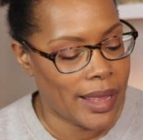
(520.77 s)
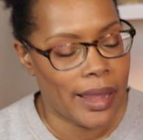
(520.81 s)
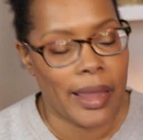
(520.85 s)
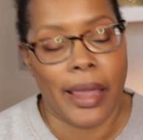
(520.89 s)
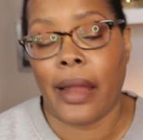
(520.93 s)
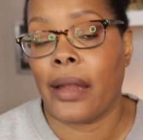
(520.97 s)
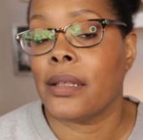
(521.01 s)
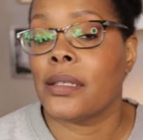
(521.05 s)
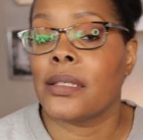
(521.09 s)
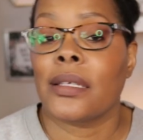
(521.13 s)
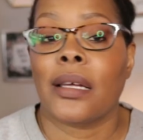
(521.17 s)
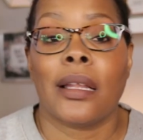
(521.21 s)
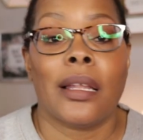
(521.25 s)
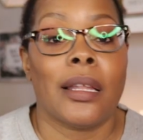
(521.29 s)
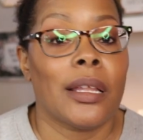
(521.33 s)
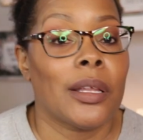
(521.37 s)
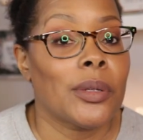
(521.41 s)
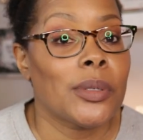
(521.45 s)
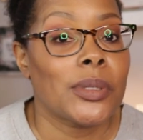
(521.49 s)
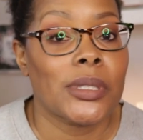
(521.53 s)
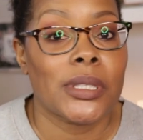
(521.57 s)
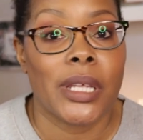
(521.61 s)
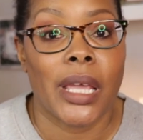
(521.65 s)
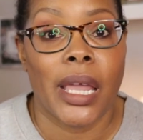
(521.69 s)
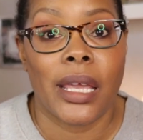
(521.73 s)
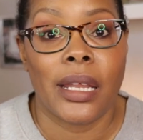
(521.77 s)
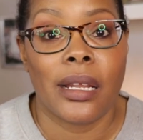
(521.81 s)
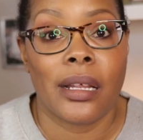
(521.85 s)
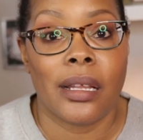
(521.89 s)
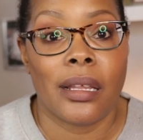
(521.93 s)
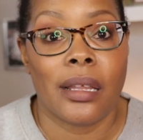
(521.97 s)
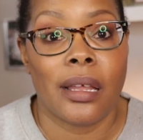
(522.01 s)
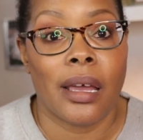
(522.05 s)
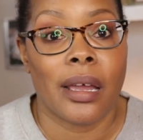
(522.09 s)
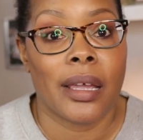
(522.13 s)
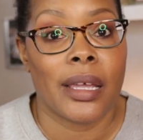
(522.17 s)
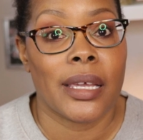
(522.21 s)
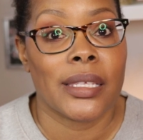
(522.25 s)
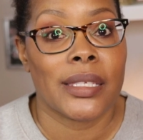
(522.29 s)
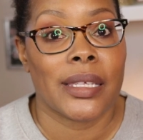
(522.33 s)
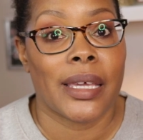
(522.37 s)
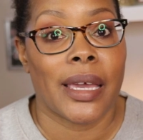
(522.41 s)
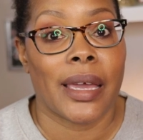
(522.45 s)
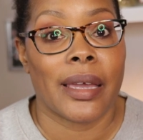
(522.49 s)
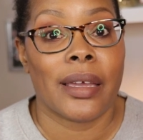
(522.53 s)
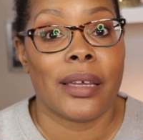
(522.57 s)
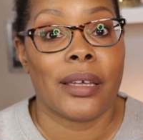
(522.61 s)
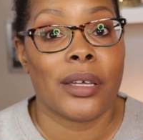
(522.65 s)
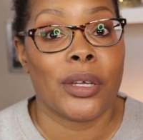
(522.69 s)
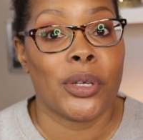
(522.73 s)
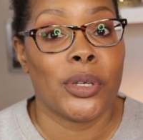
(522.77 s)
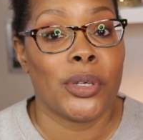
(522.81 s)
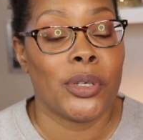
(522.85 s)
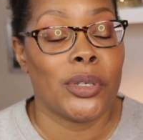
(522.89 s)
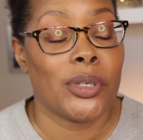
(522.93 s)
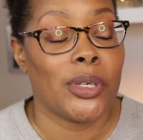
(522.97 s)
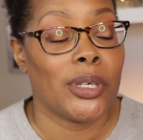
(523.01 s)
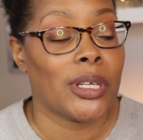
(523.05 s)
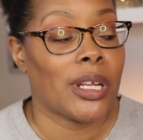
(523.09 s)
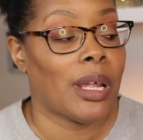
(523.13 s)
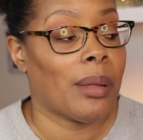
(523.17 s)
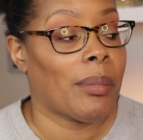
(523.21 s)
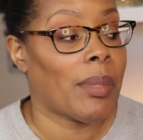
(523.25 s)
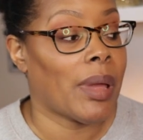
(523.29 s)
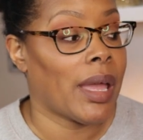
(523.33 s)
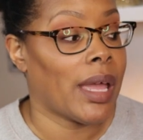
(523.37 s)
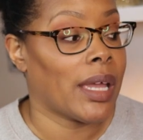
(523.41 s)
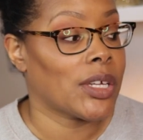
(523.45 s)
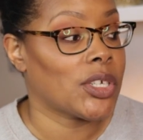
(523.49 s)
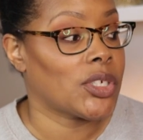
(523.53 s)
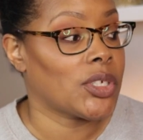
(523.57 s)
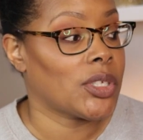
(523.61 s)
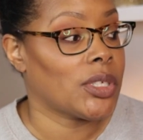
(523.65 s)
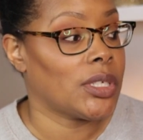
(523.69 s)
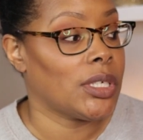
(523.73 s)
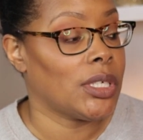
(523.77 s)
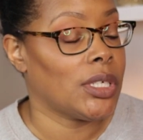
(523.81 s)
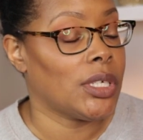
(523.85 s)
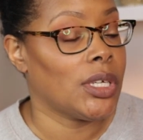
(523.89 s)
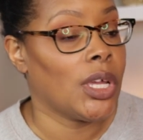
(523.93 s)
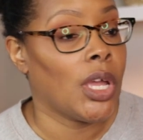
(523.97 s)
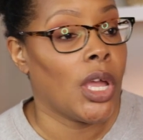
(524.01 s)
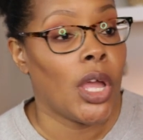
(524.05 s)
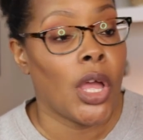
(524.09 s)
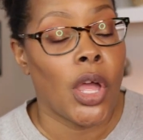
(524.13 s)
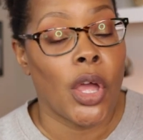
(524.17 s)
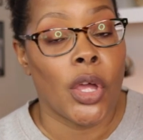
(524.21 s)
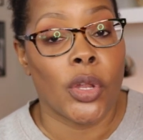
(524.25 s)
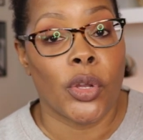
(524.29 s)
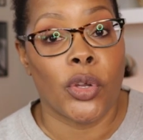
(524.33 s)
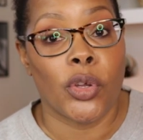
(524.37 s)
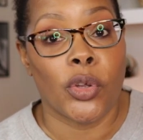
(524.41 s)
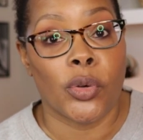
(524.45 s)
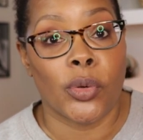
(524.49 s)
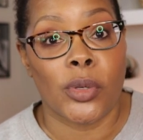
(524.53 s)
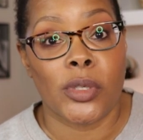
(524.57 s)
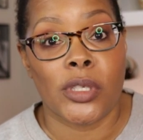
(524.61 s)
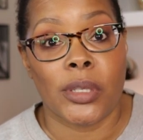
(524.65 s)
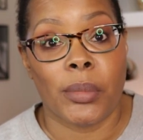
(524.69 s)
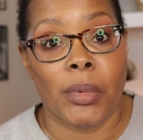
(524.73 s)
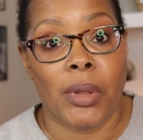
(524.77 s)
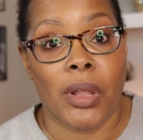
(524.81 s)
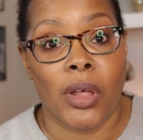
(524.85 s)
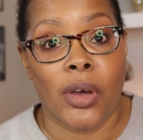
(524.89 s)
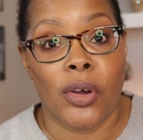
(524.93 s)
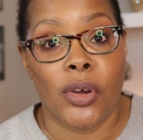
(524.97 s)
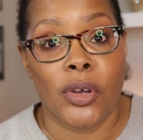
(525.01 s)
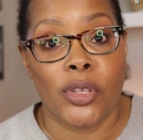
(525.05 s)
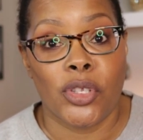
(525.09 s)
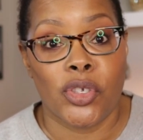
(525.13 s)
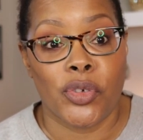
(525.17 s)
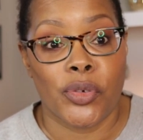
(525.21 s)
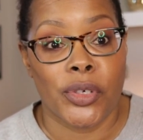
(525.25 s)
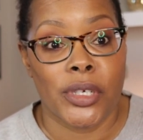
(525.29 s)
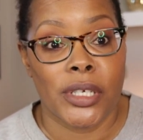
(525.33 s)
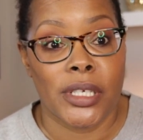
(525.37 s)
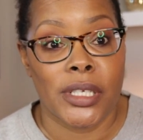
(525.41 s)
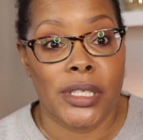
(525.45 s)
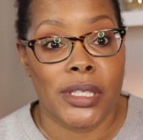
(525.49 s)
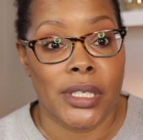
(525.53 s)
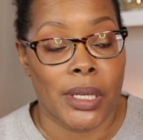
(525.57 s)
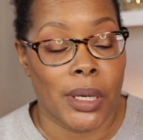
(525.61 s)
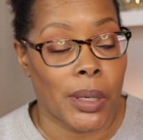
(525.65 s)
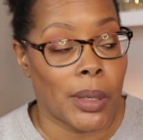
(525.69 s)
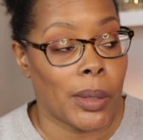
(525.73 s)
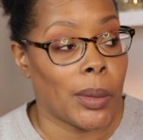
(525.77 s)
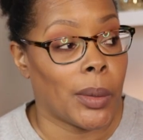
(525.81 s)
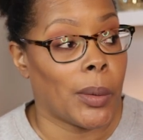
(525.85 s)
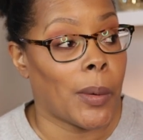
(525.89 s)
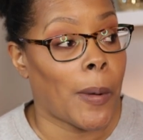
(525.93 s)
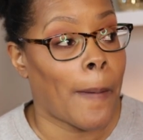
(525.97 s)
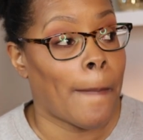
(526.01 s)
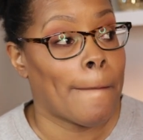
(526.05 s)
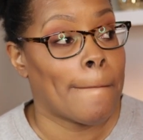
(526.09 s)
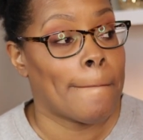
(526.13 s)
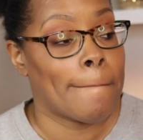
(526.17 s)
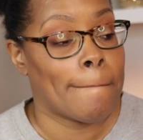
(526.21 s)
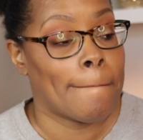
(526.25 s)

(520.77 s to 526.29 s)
I got as close to eight o'clock as I could. I'm actually doing some laundry, so